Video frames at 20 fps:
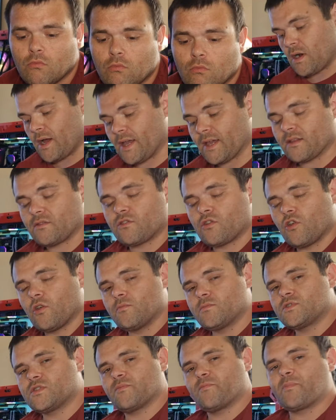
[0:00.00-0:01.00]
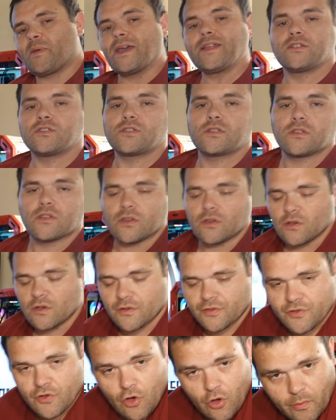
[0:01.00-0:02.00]
Right, in terms of bent
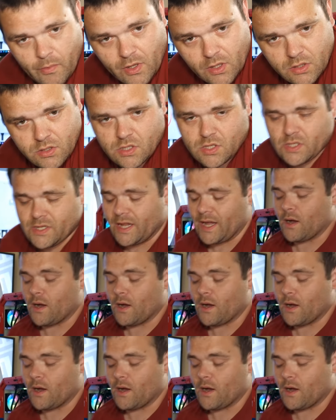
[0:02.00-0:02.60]
the thermals,